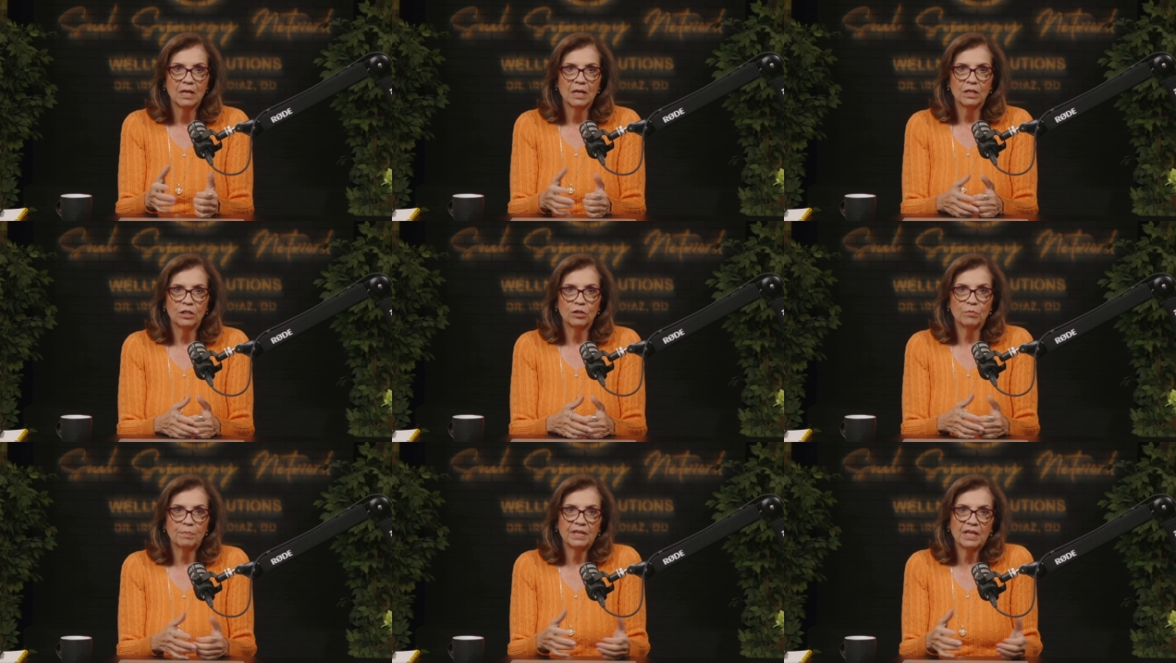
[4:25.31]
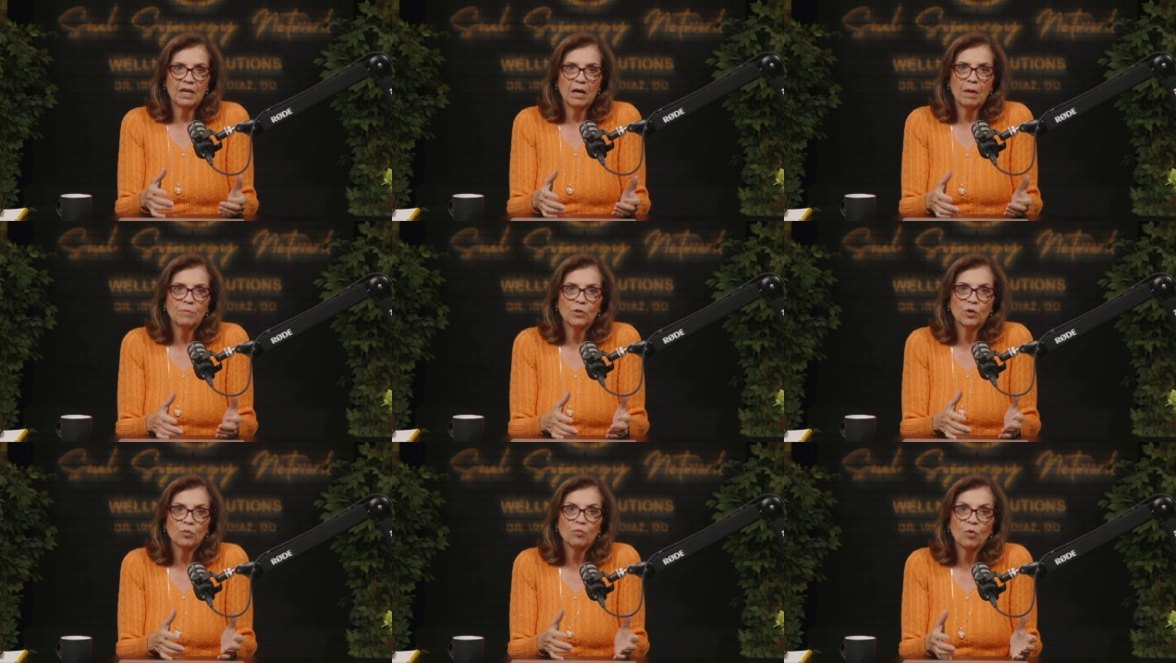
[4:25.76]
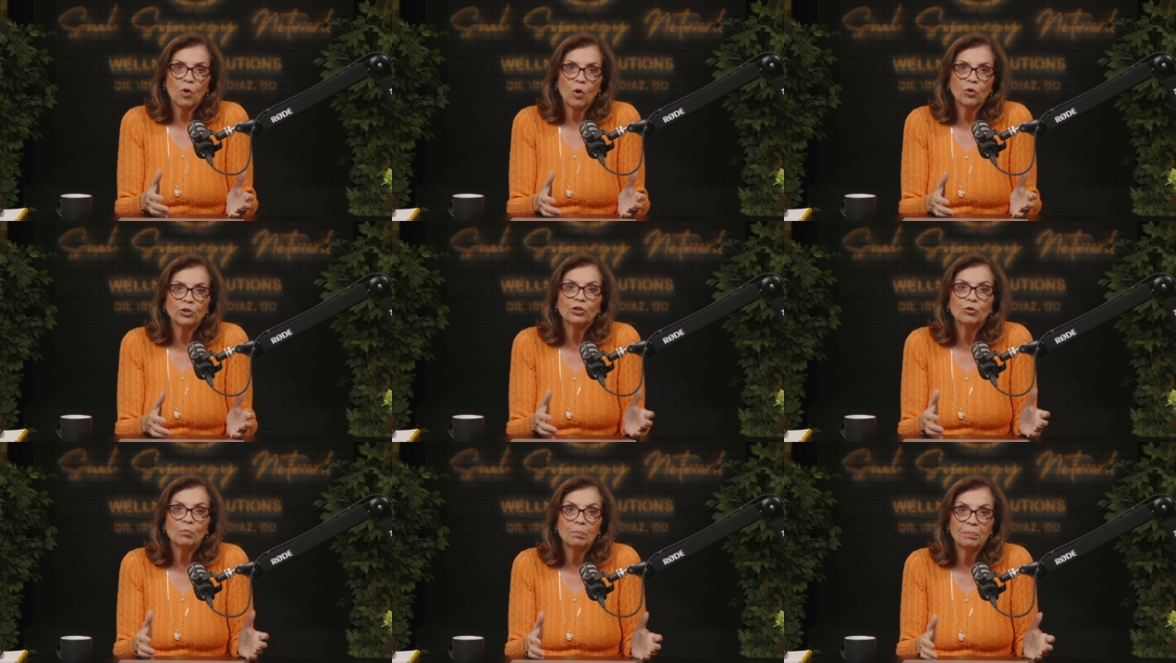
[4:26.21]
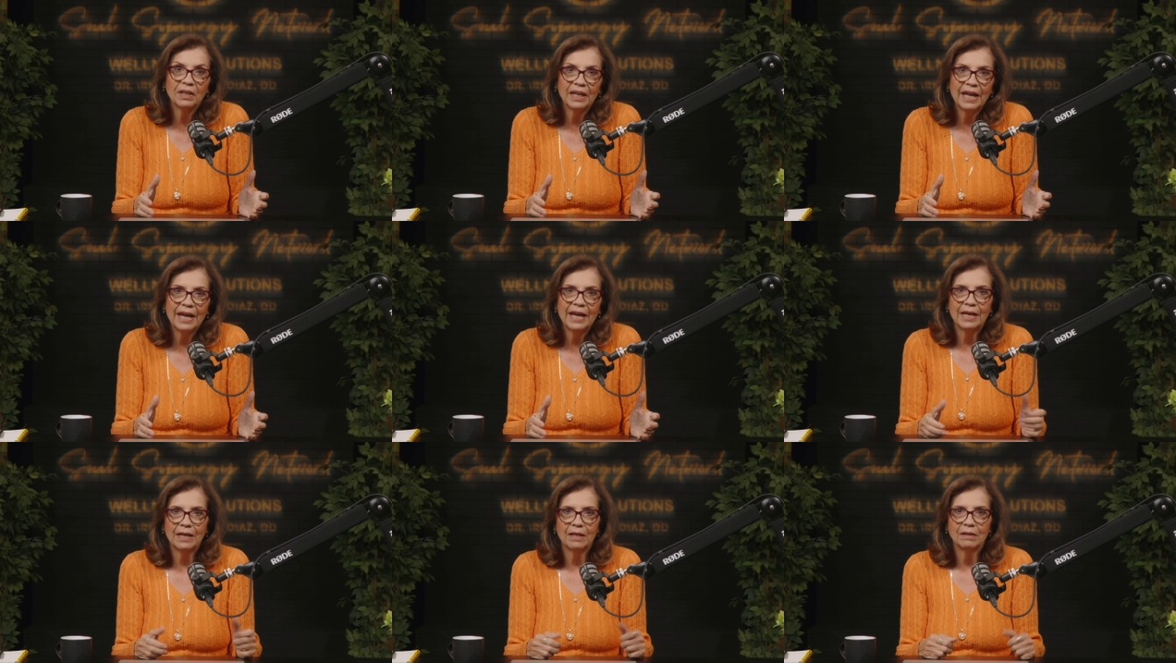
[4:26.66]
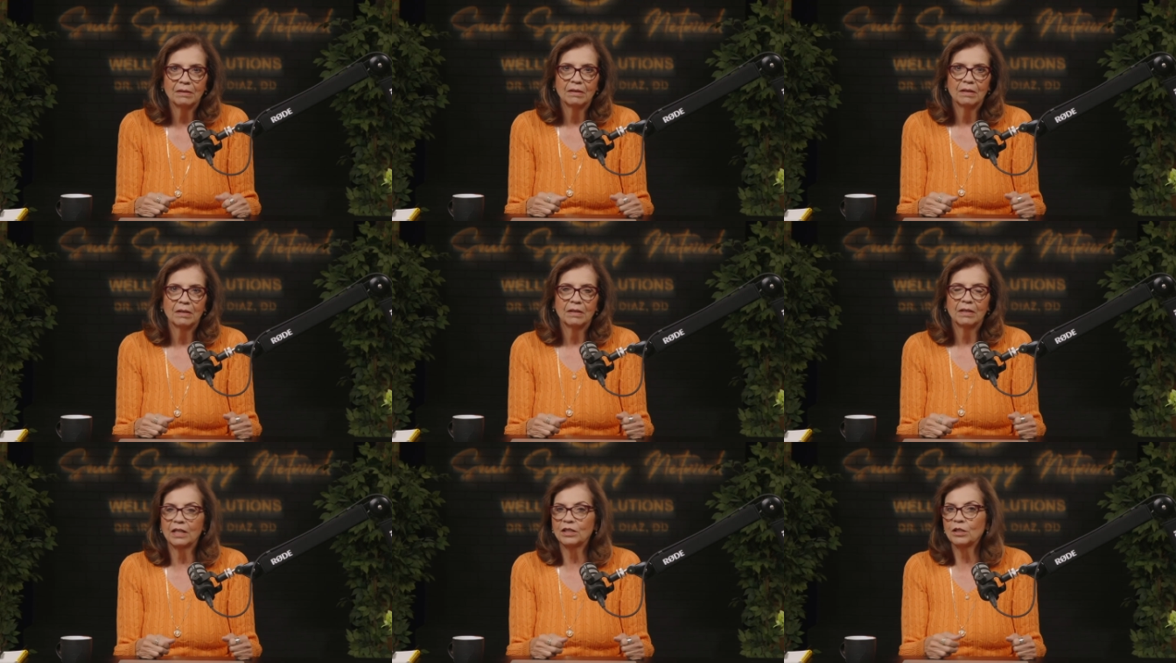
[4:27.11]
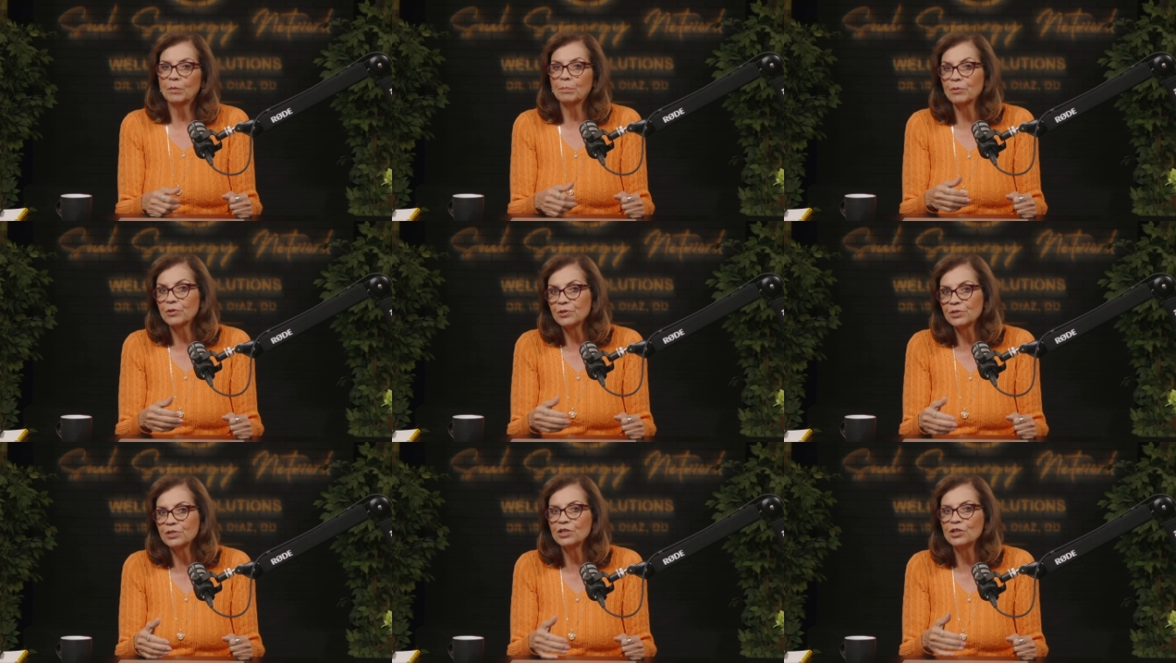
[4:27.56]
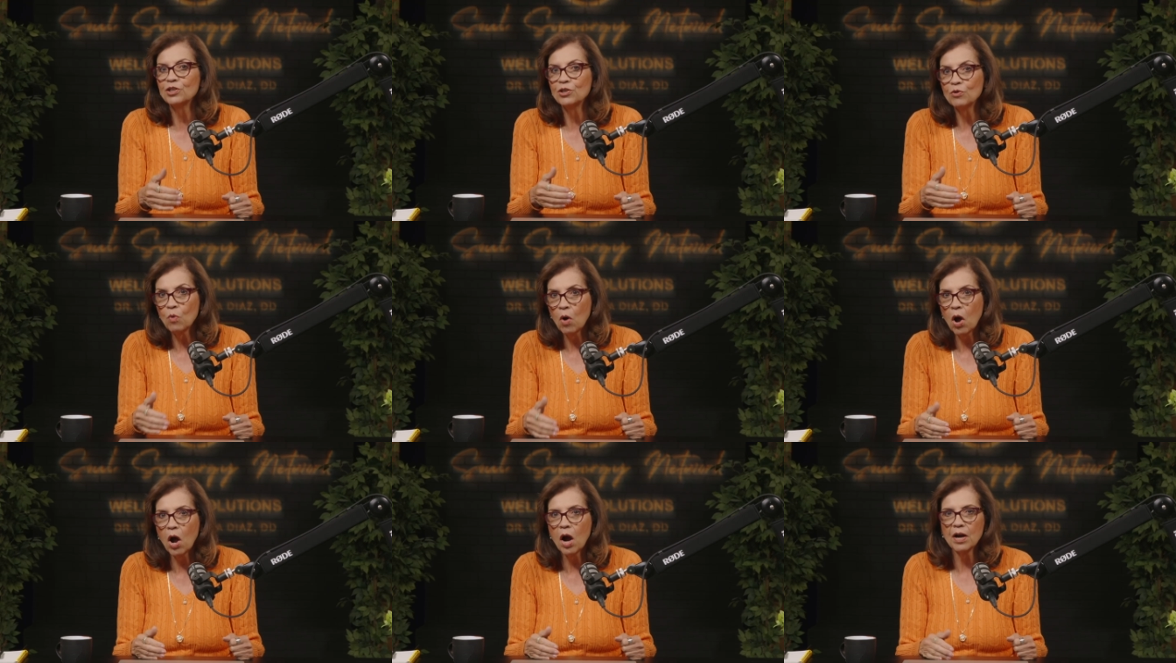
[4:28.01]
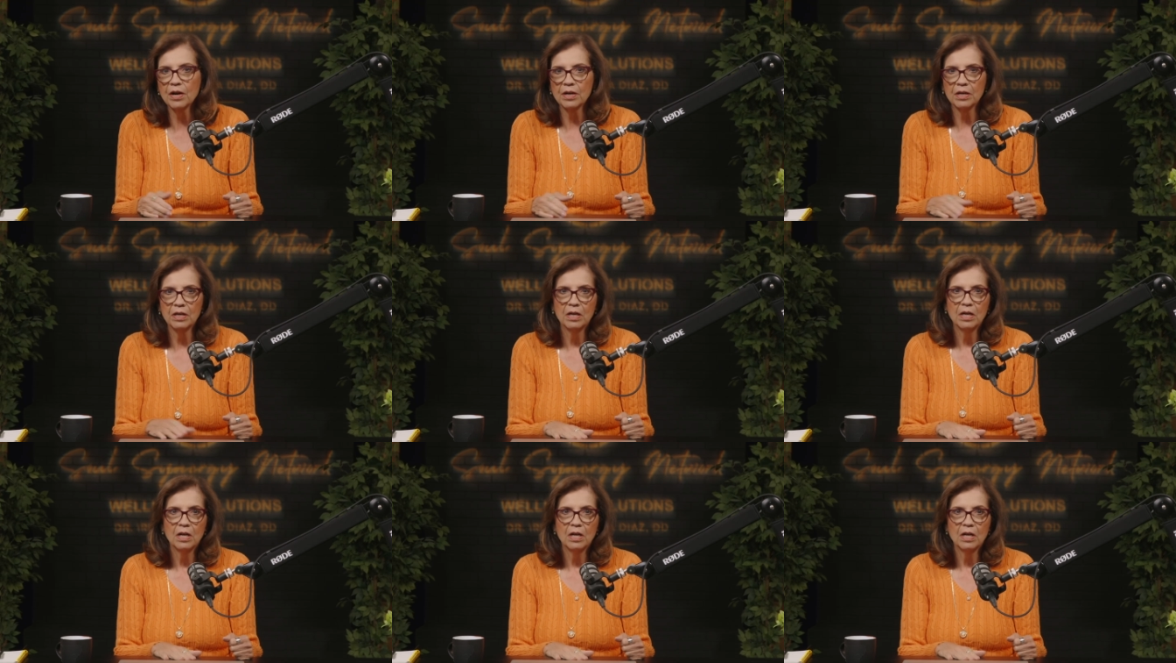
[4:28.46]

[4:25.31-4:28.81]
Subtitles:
You become the role you play, not the person you are.